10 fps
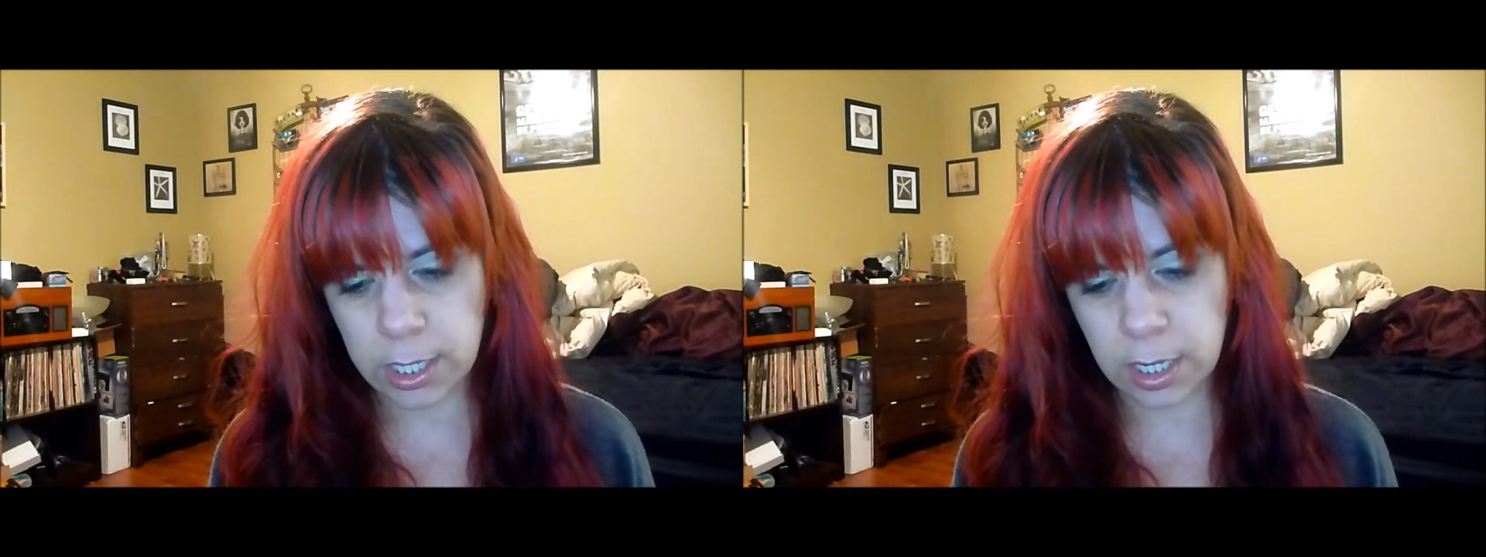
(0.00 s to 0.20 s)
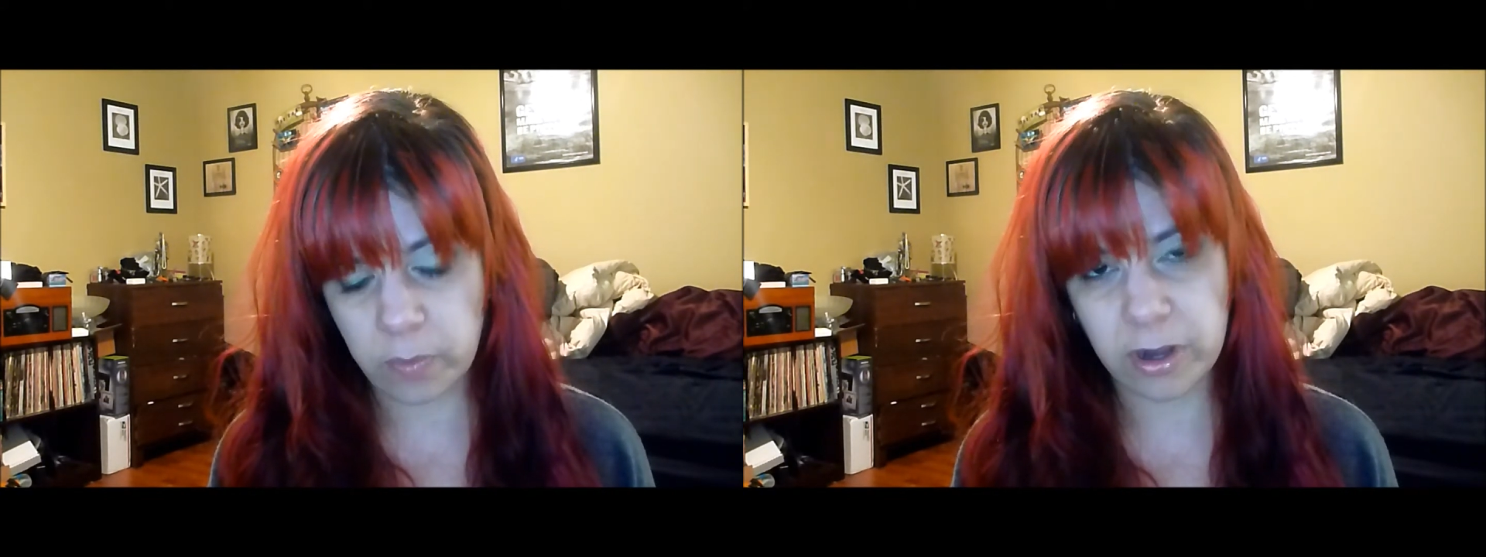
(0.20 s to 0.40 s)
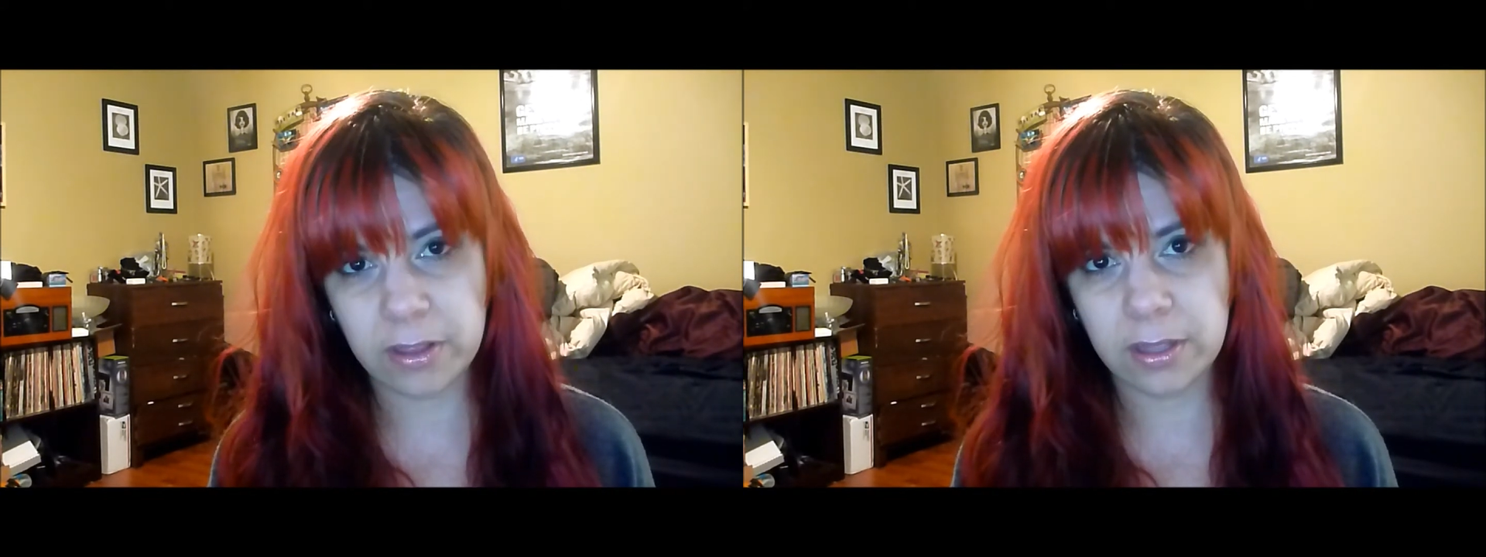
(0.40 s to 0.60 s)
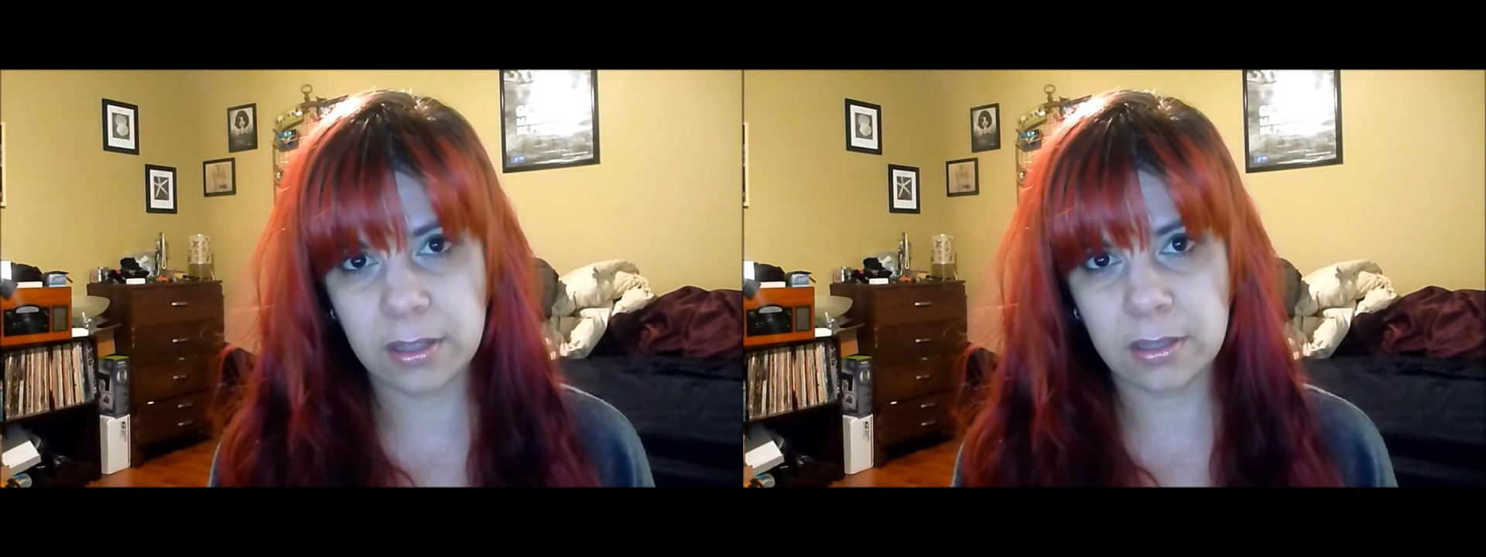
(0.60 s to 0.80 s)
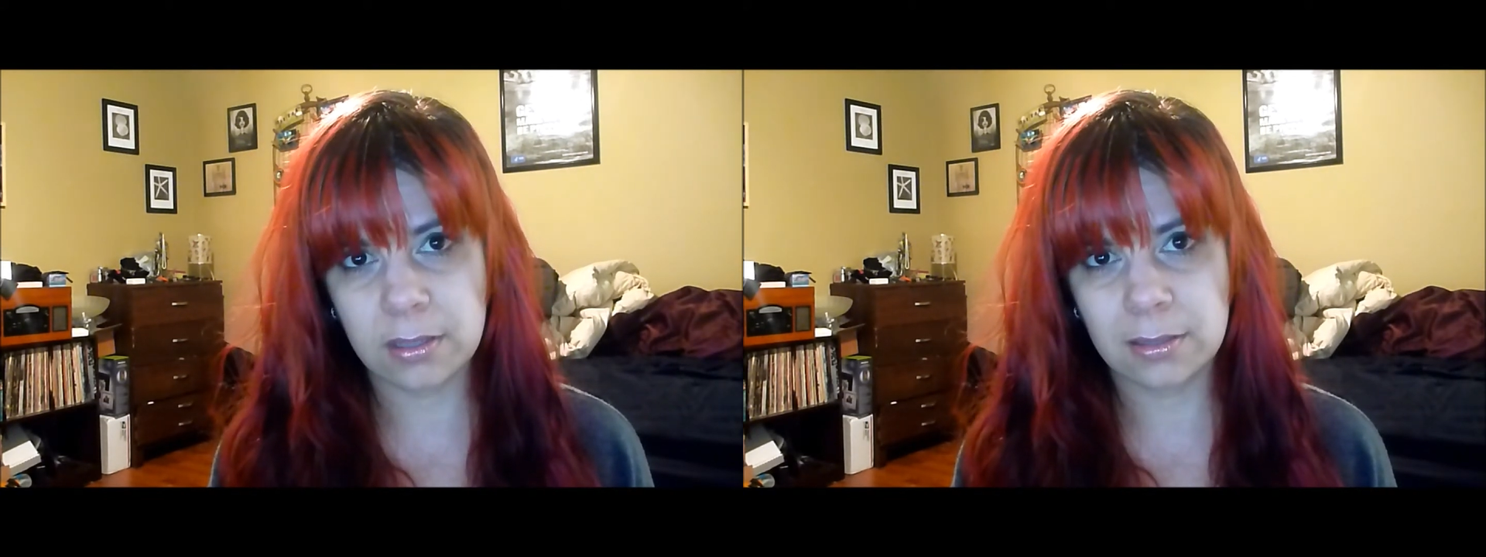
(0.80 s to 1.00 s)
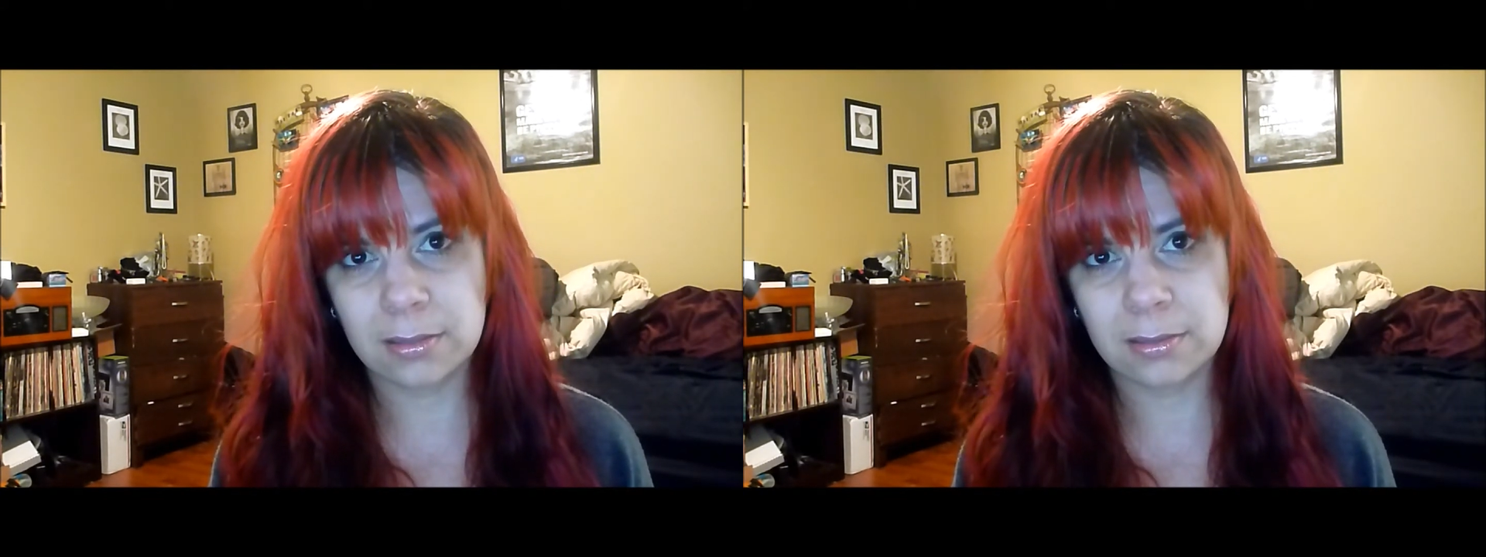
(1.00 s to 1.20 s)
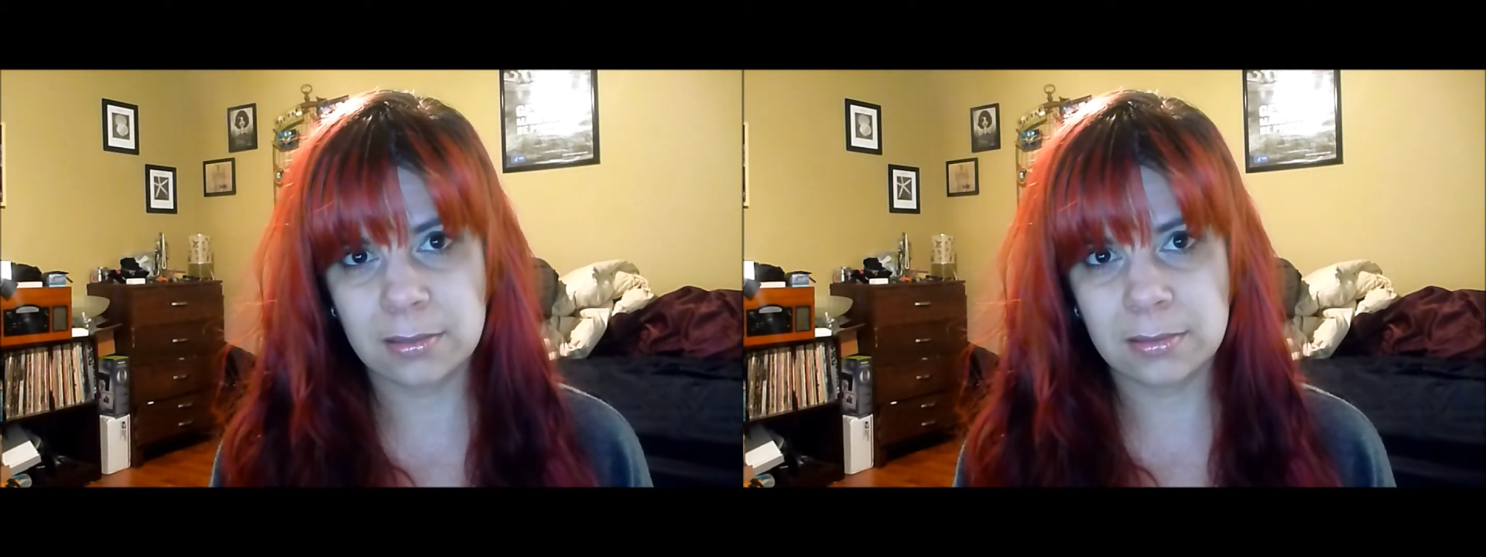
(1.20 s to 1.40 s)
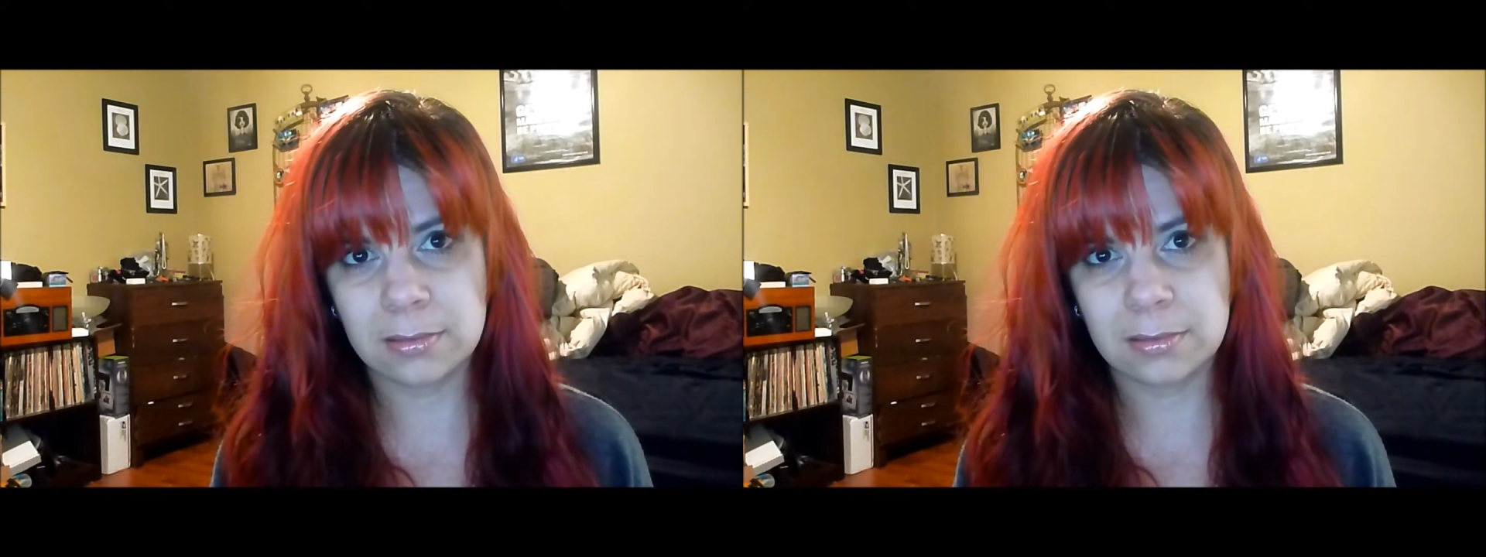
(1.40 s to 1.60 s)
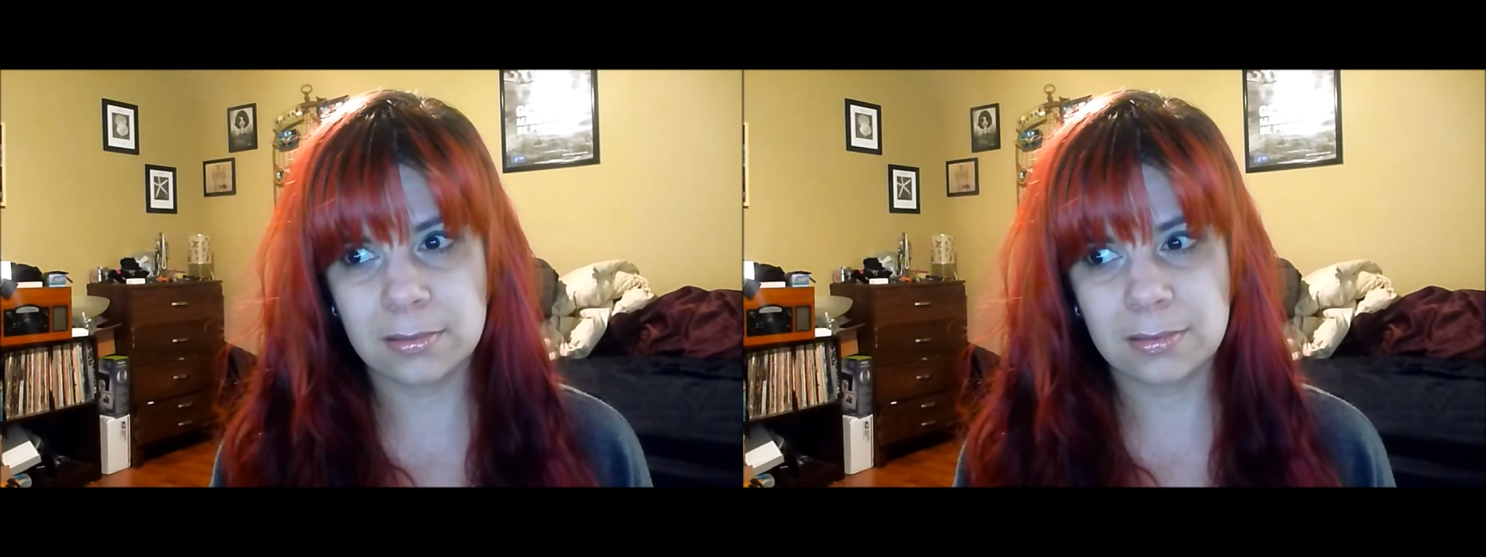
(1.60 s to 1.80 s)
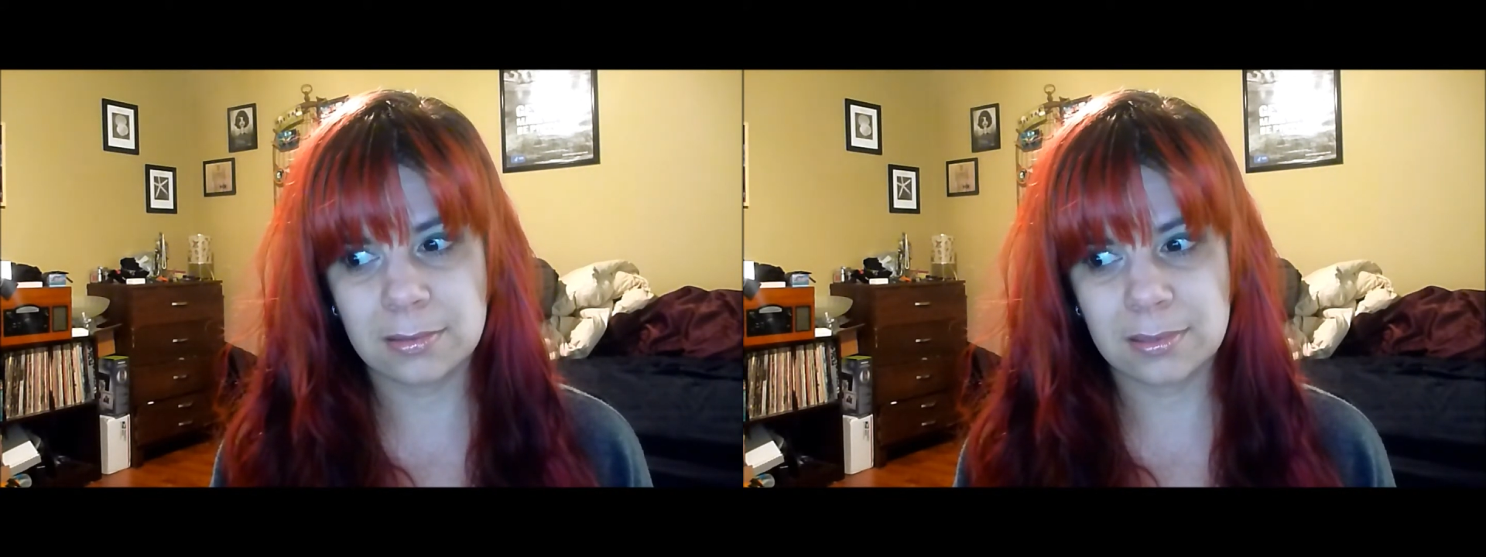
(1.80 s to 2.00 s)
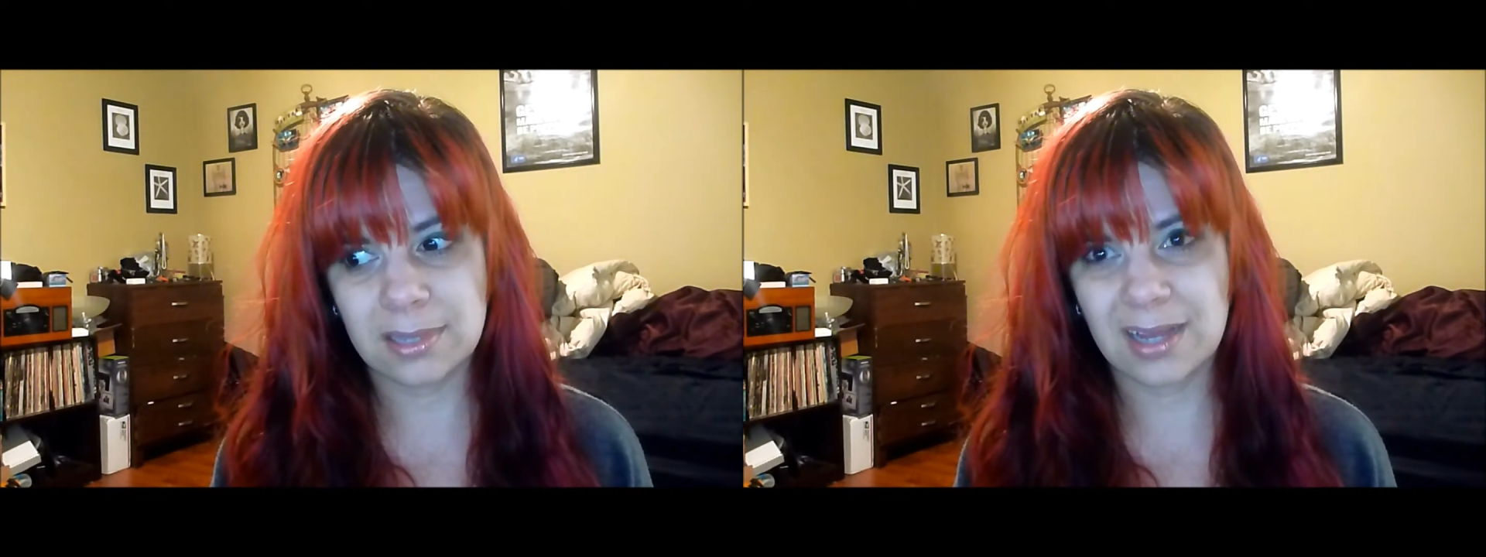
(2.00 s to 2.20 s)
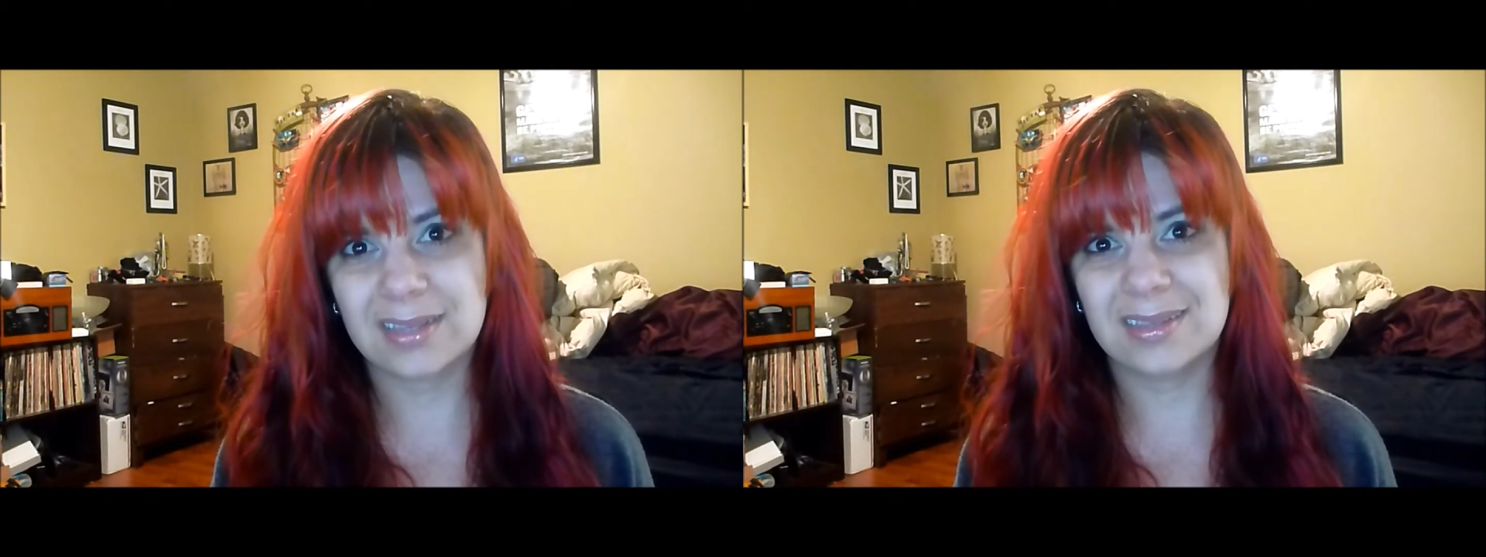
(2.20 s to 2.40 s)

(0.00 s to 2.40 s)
I'm one of the not,